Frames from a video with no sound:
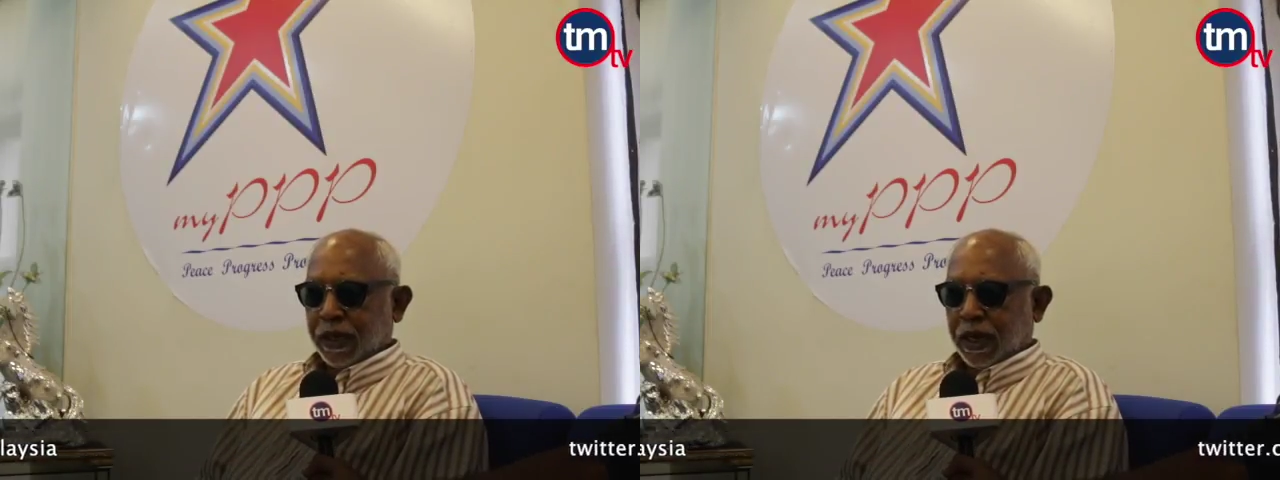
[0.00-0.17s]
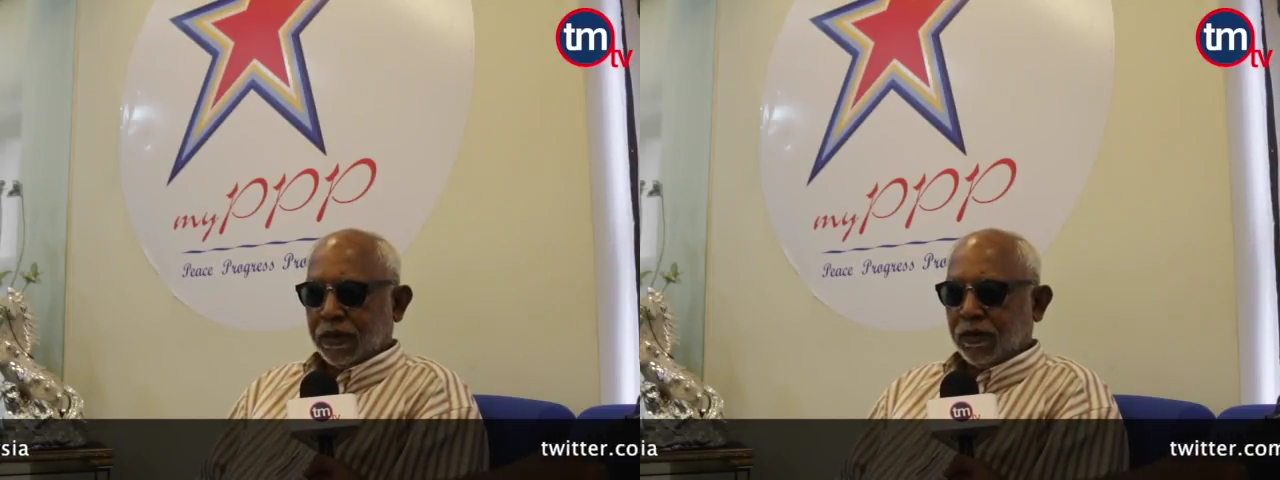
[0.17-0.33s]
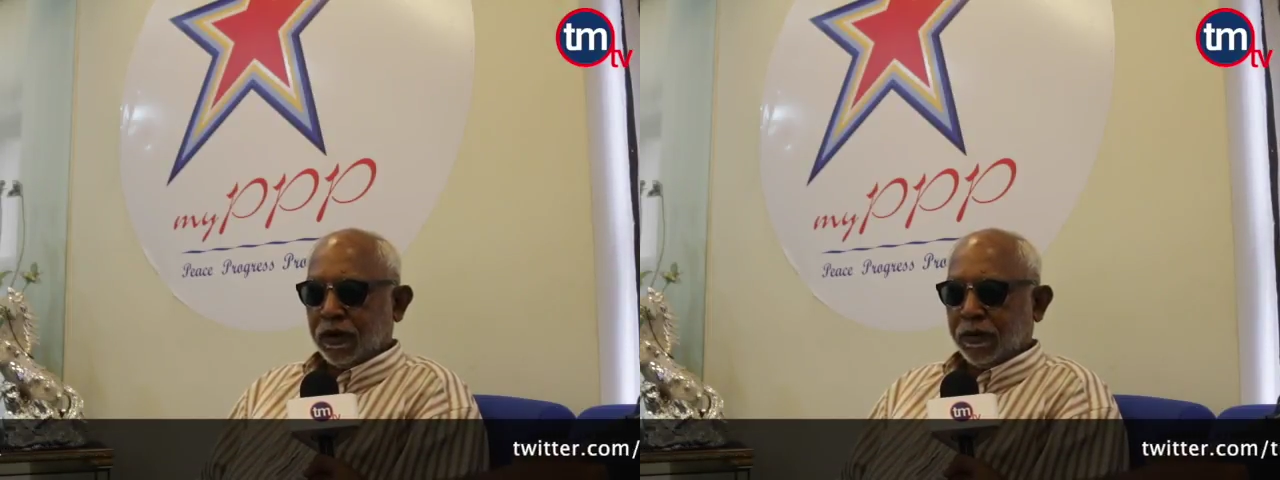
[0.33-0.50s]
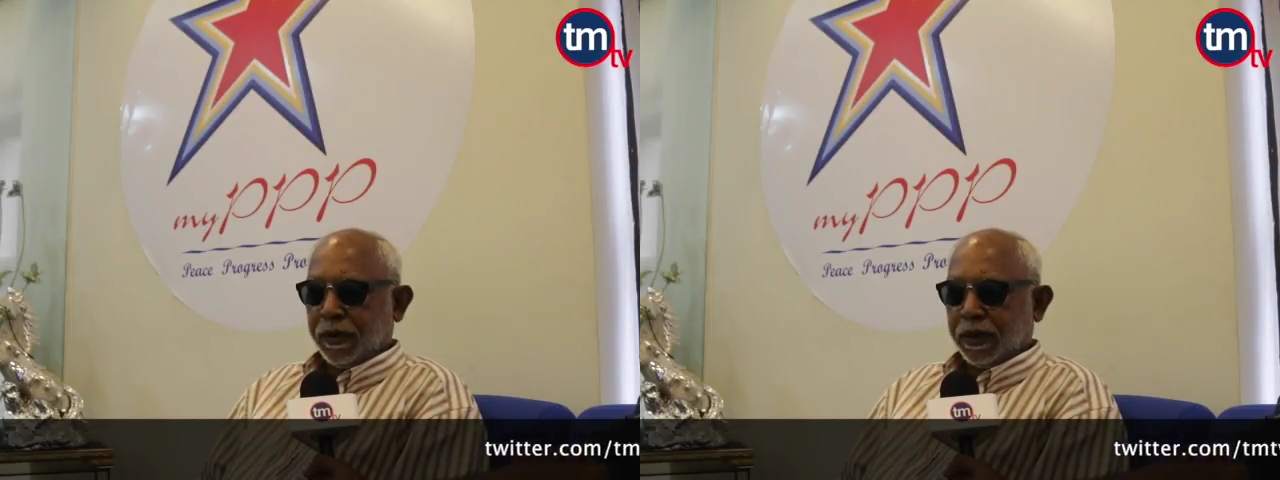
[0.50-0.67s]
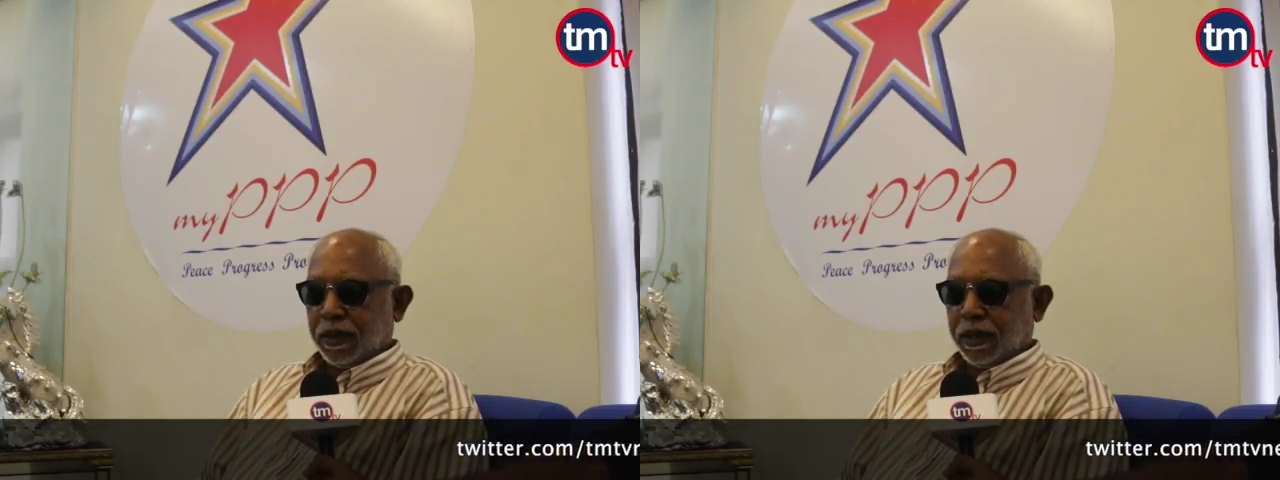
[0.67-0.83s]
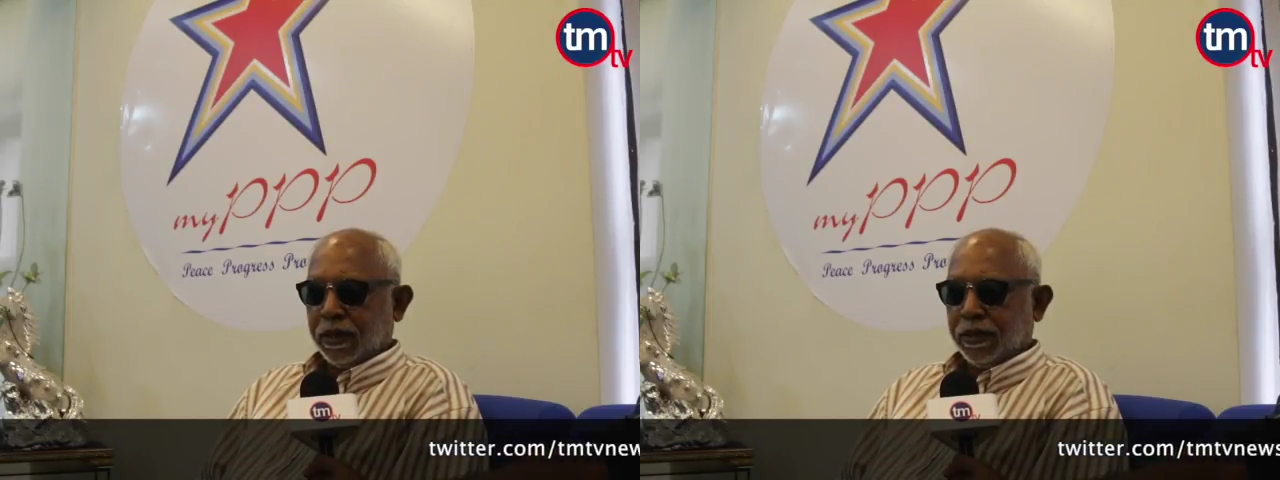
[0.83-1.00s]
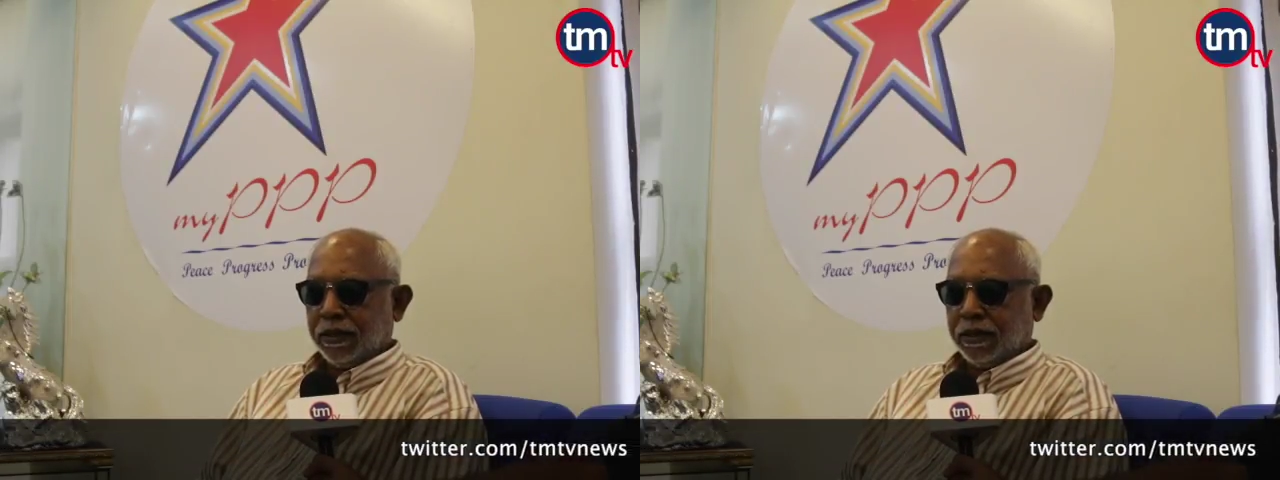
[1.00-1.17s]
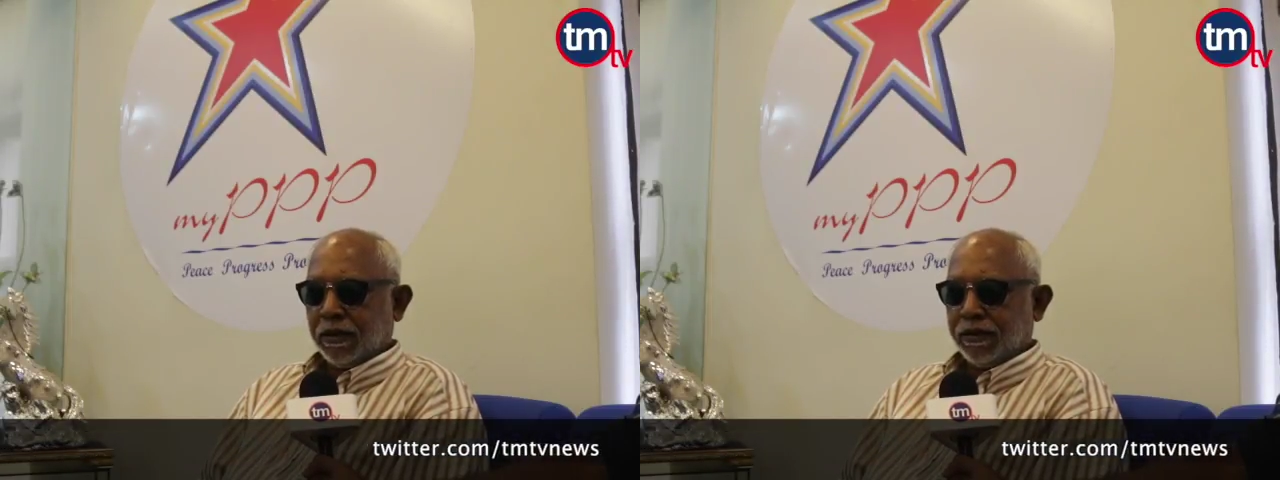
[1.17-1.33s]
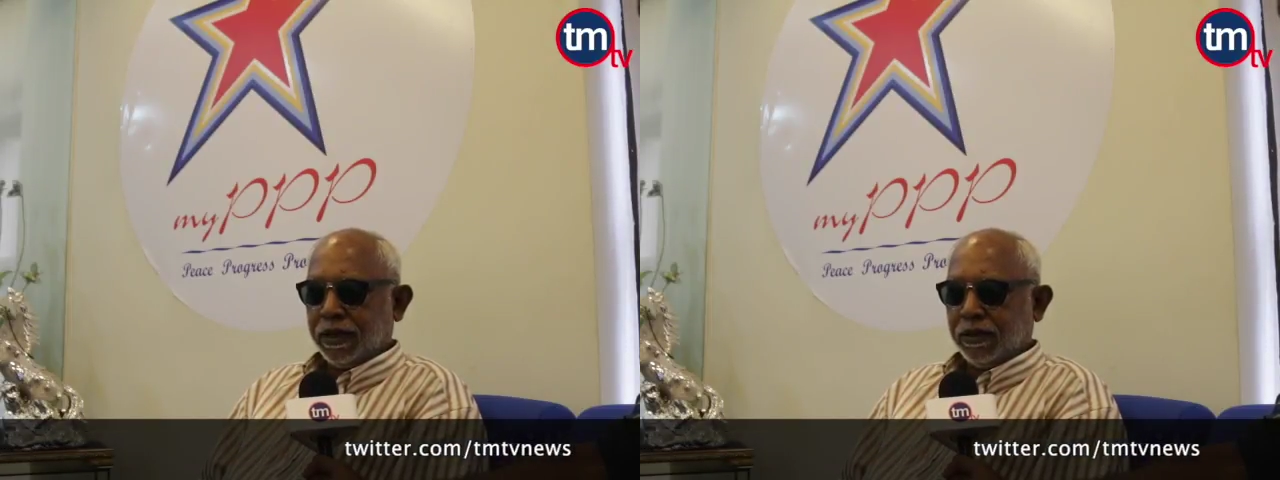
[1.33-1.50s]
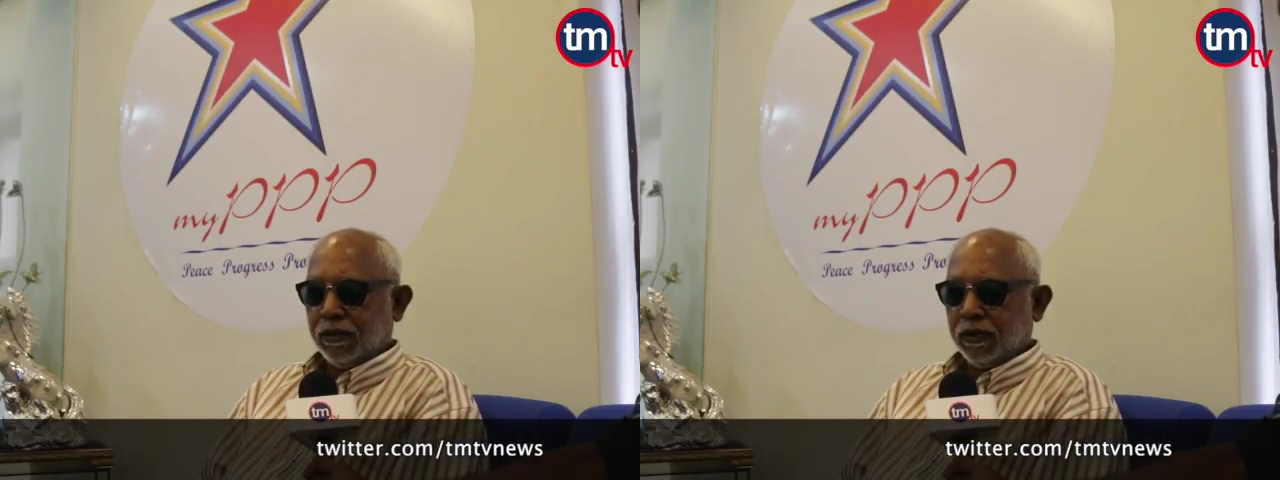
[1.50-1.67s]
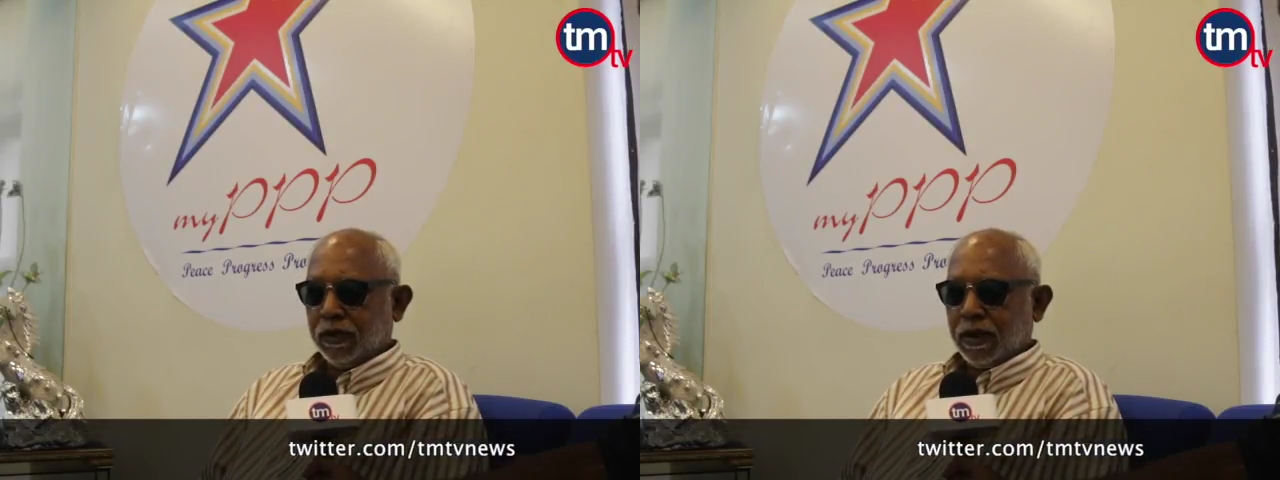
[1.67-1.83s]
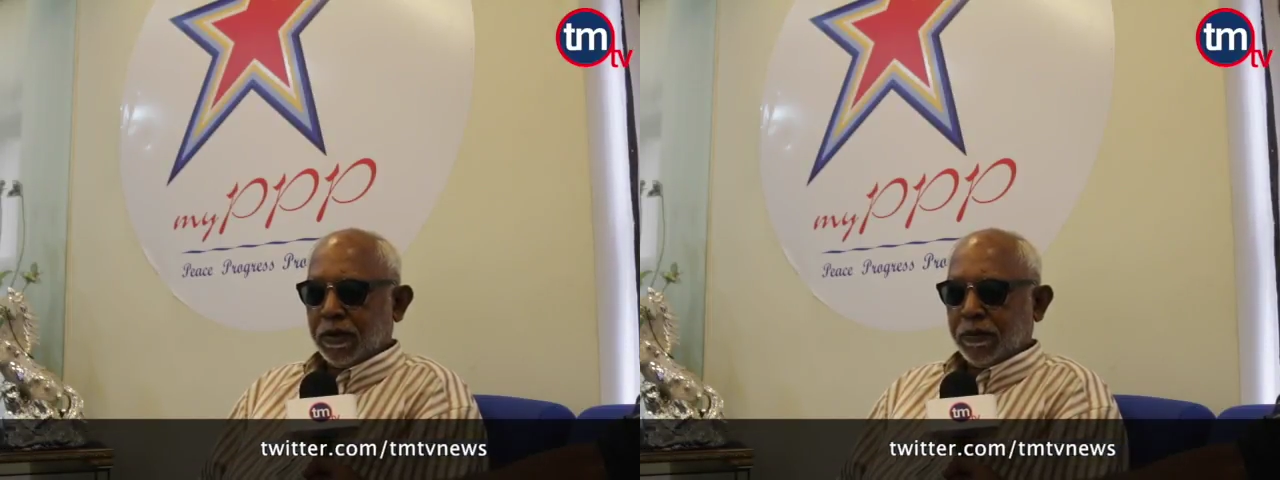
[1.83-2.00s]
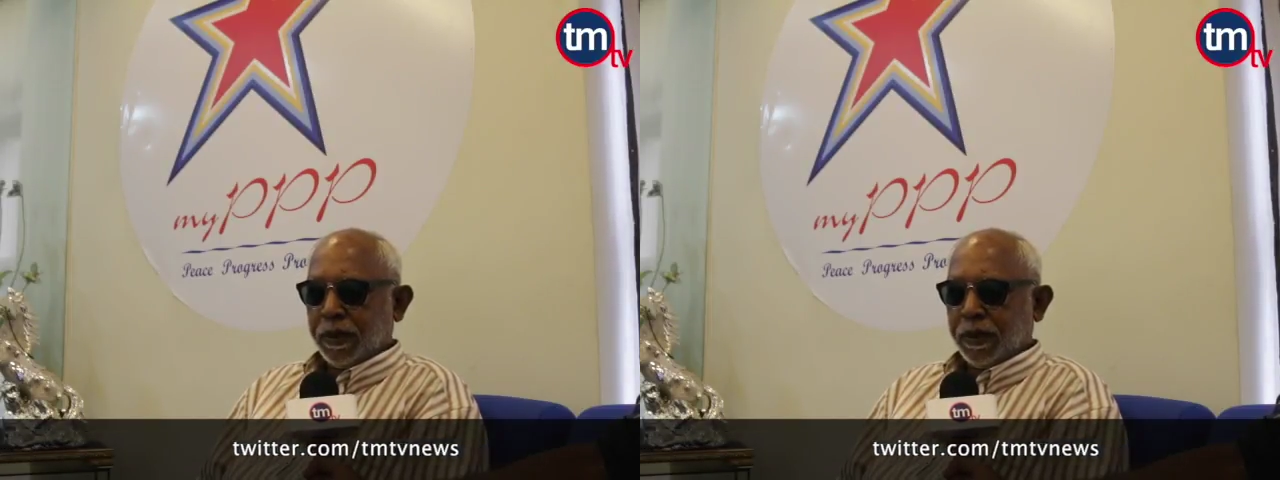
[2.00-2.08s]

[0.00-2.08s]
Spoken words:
I don't know about the rich, how he does,